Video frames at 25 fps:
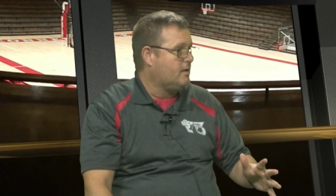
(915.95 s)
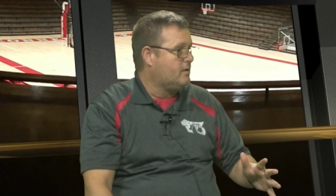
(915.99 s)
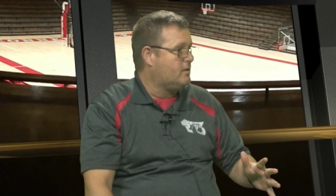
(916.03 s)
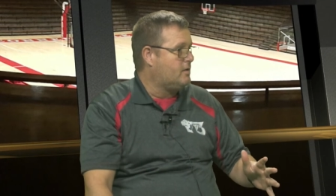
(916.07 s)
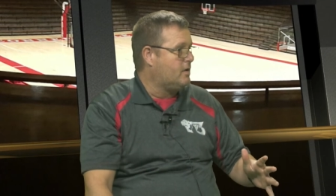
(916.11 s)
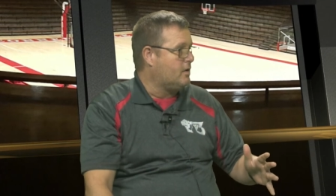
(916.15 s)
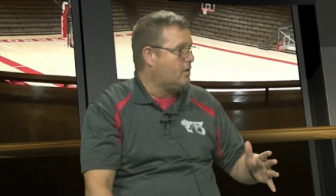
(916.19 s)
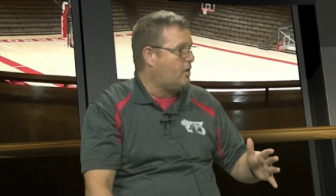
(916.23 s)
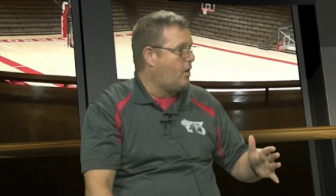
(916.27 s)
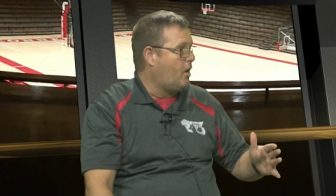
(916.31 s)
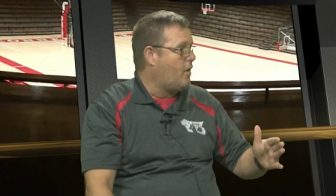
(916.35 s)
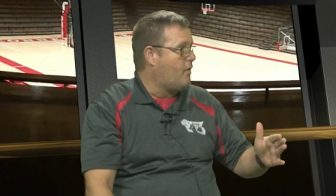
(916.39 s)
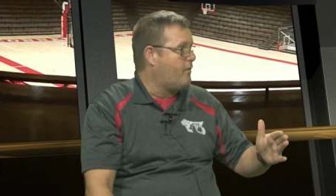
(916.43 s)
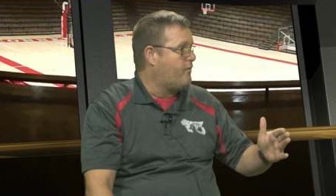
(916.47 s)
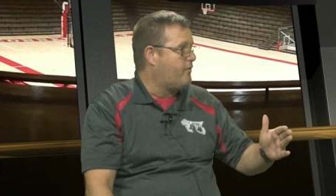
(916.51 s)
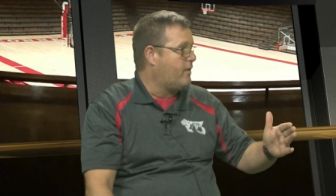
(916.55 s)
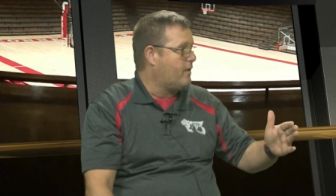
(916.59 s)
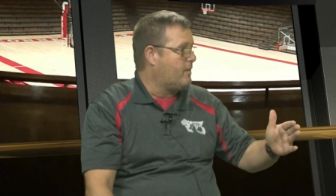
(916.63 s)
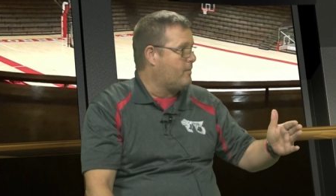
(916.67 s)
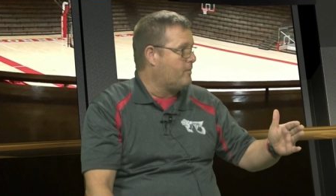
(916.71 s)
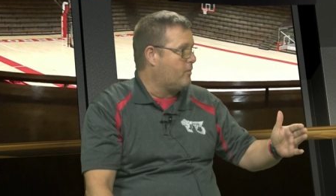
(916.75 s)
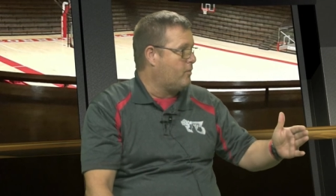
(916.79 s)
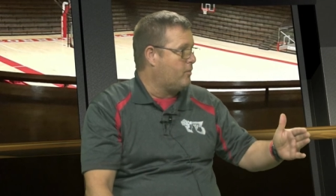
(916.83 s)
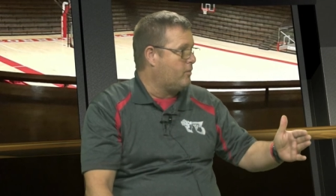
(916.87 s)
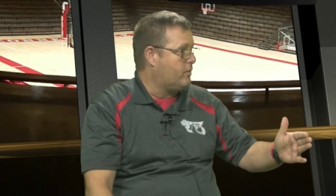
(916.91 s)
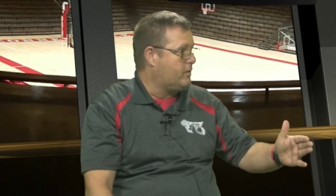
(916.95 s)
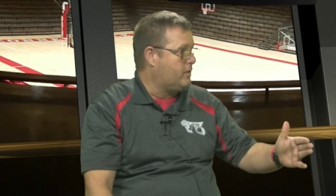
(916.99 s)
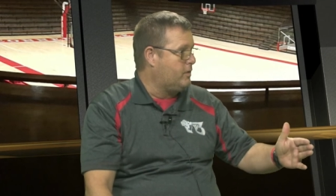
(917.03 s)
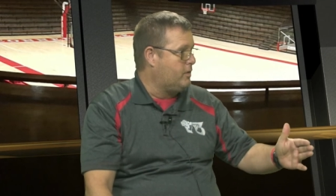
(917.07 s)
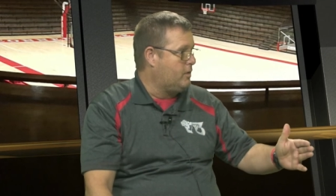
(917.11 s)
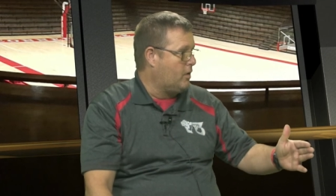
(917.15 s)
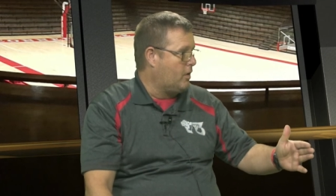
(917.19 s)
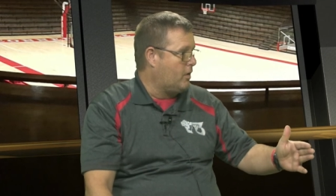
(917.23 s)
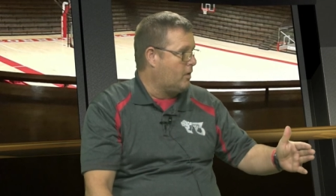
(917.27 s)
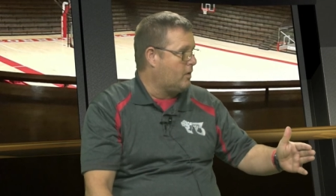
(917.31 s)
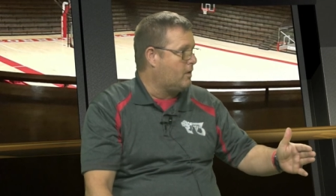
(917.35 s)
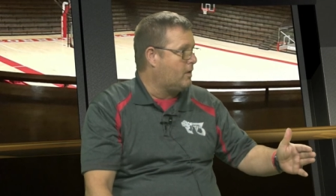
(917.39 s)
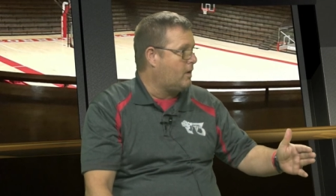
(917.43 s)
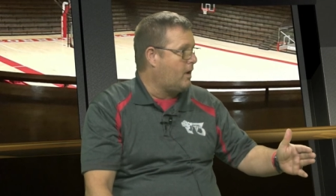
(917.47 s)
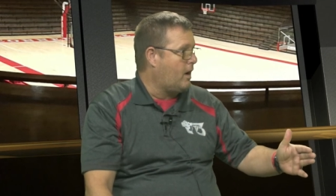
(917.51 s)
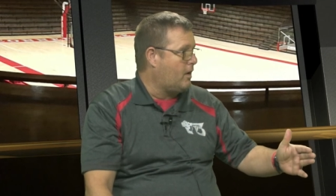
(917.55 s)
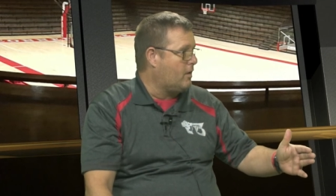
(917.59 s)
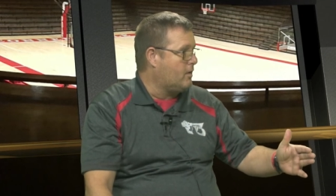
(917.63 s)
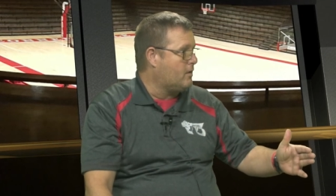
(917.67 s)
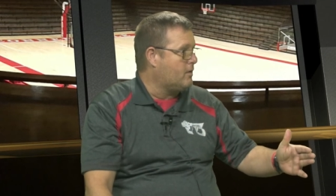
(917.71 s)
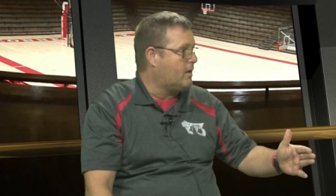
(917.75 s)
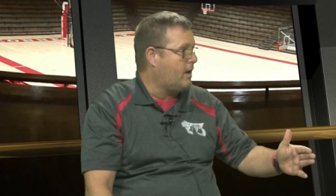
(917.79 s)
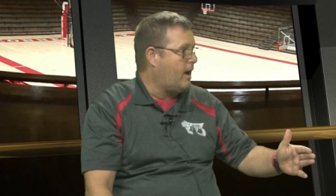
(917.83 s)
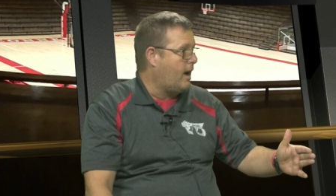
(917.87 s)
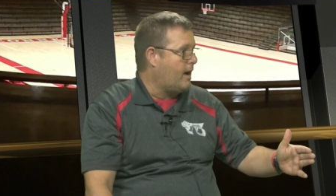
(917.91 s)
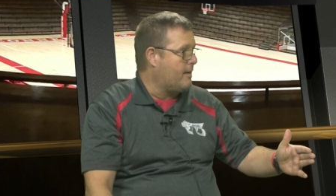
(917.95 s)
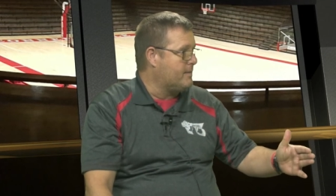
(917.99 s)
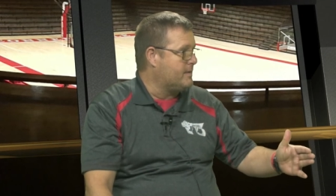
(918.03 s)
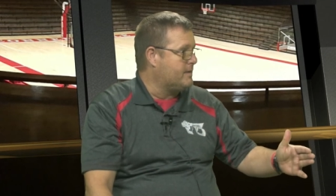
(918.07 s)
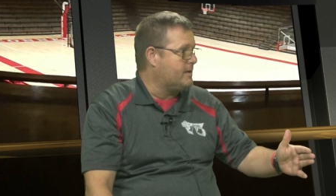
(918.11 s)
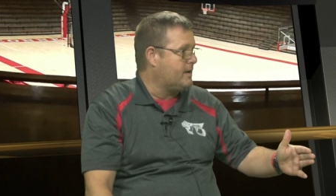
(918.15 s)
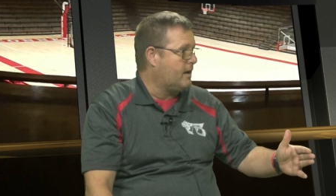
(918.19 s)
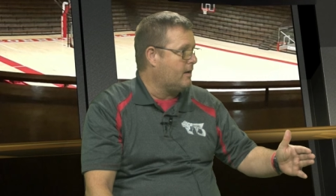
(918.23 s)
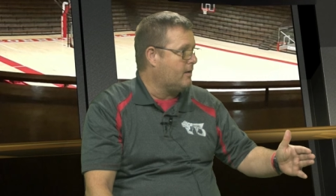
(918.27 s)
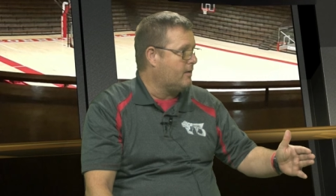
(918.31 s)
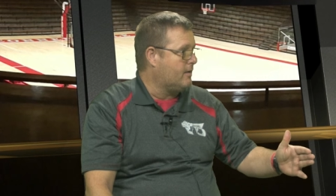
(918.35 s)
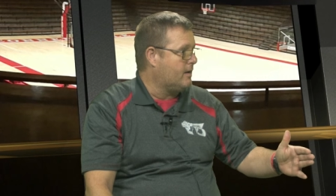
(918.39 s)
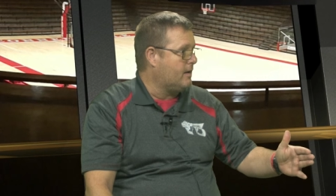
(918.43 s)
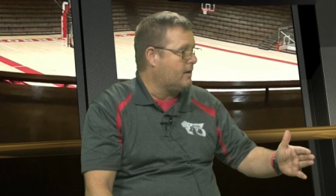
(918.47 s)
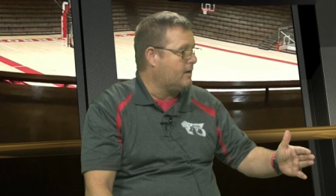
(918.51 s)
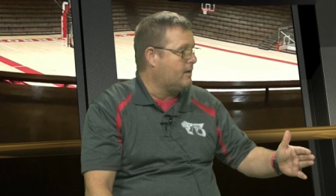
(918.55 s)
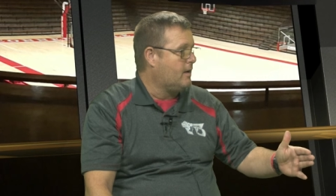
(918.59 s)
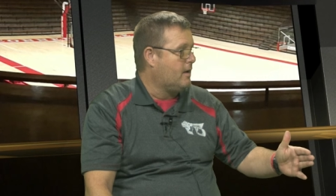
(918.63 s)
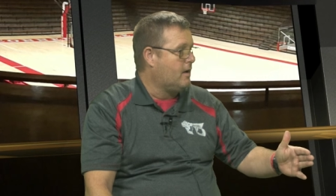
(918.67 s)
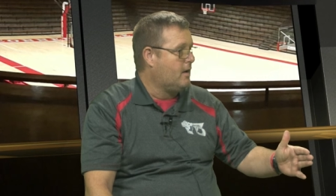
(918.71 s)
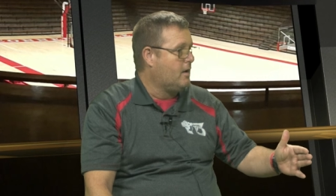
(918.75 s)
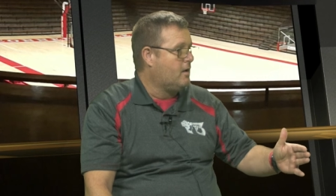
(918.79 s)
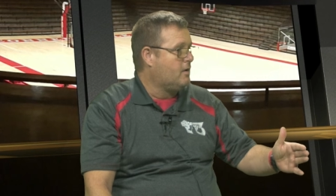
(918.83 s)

To go from your color commentary